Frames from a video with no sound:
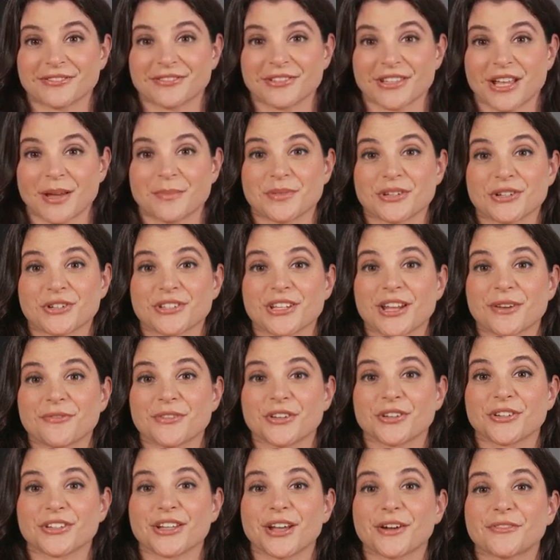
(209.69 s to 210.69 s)

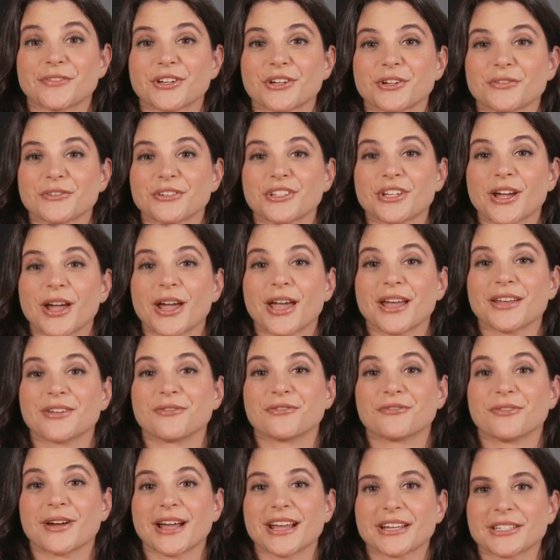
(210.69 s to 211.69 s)

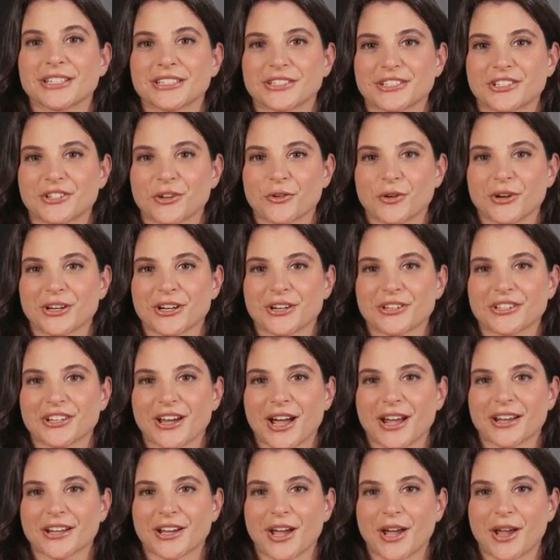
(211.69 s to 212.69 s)

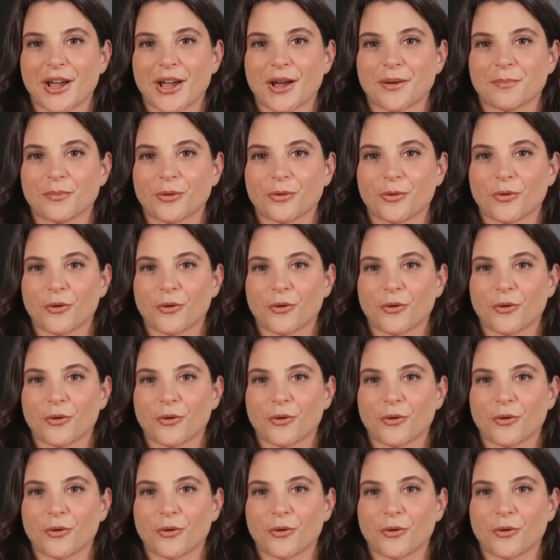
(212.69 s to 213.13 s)
www.filingscorner.com